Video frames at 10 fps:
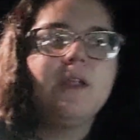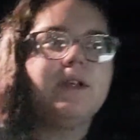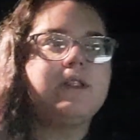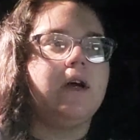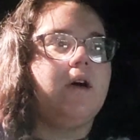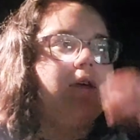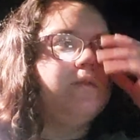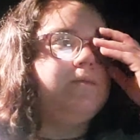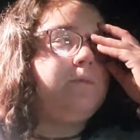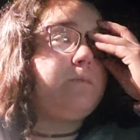So
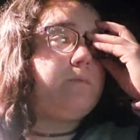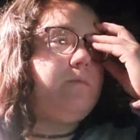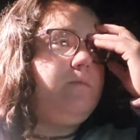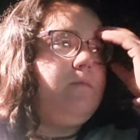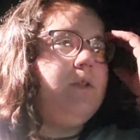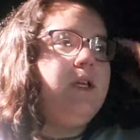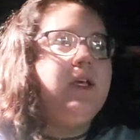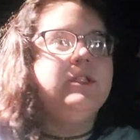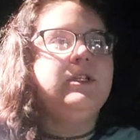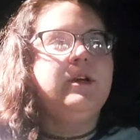
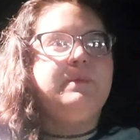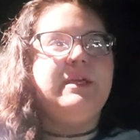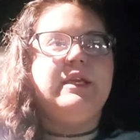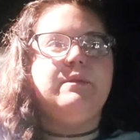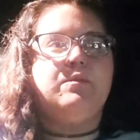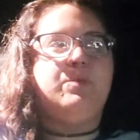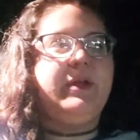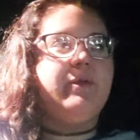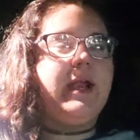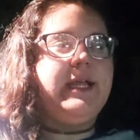
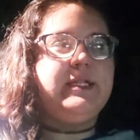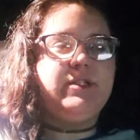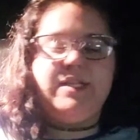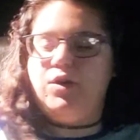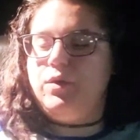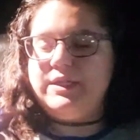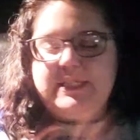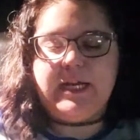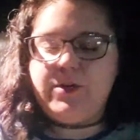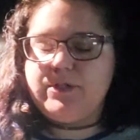be ready to deal with
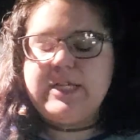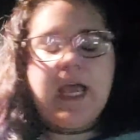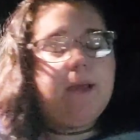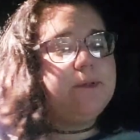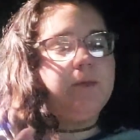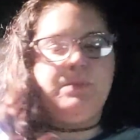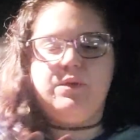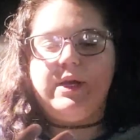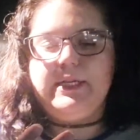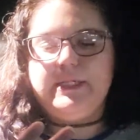stereotypes, be
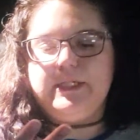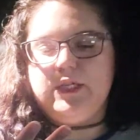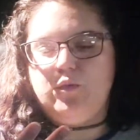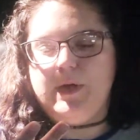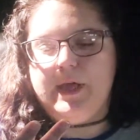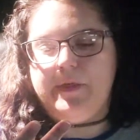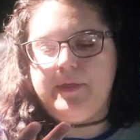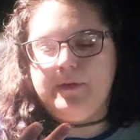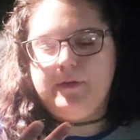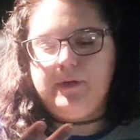ready to deal with
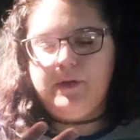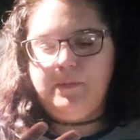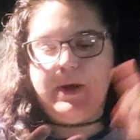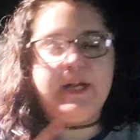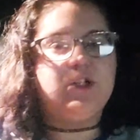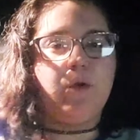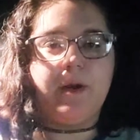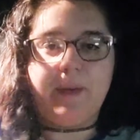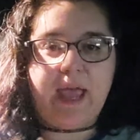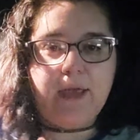predatory
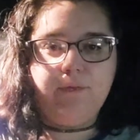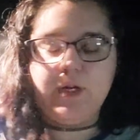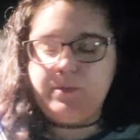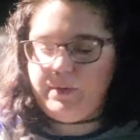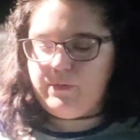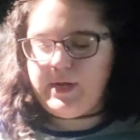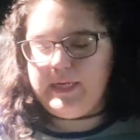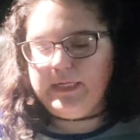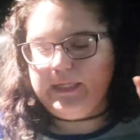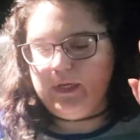behavior, be ready
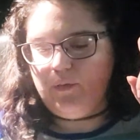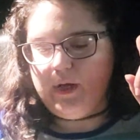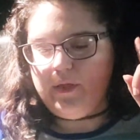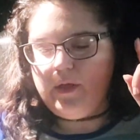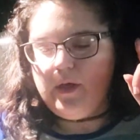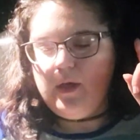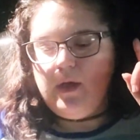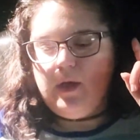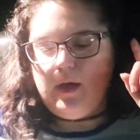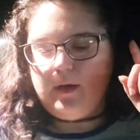to deal with
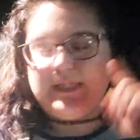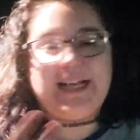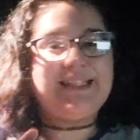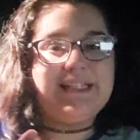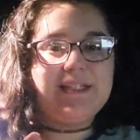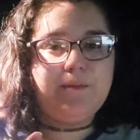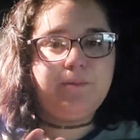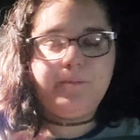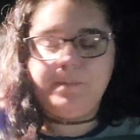sexism,